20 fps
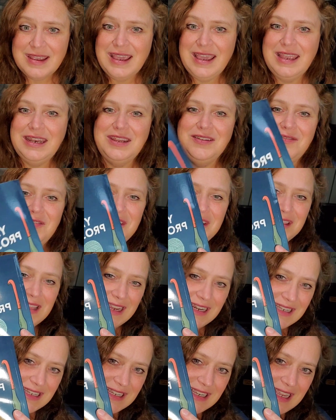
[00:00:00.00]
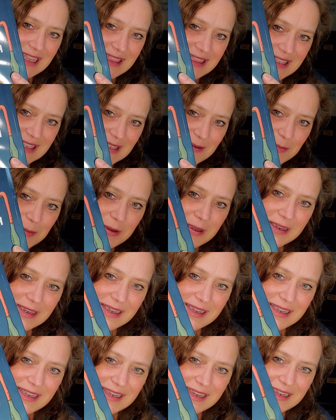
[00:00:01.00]
And if you'd like to get this book
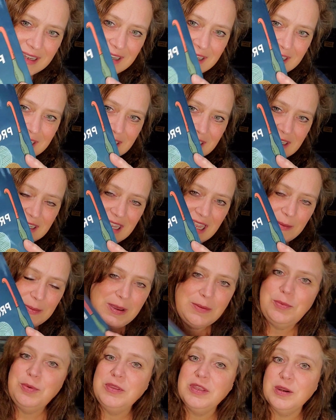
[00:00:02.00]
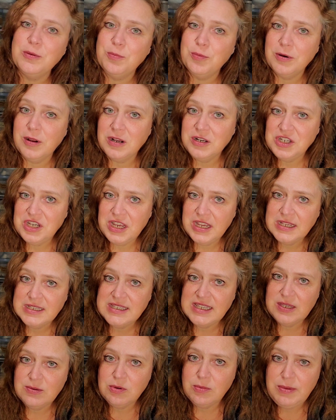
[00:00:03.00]
to keep up with your projects,
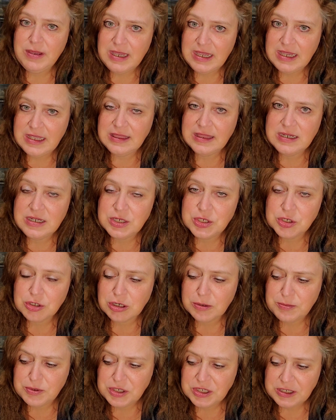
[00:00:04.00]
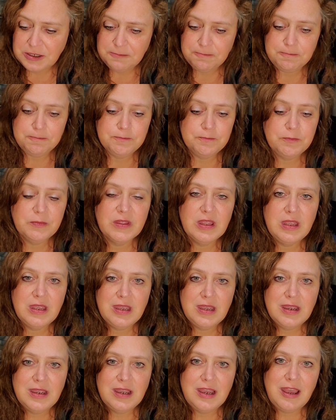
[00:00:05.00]
it will be in the description.
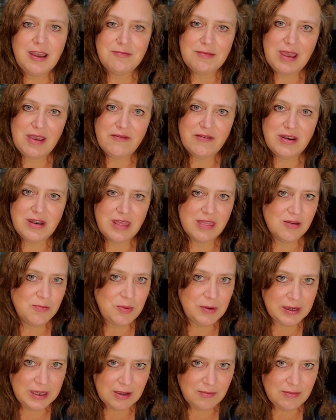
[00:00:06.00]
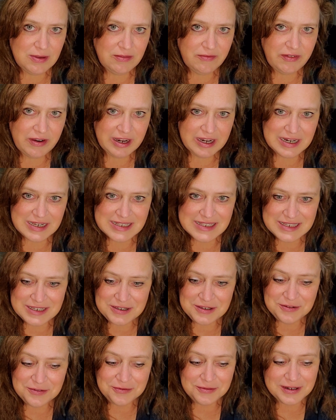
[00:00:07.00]
I have another book coming very
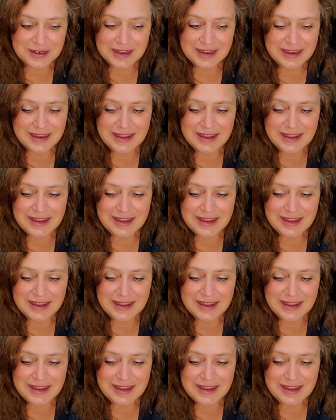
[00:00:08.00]
soon,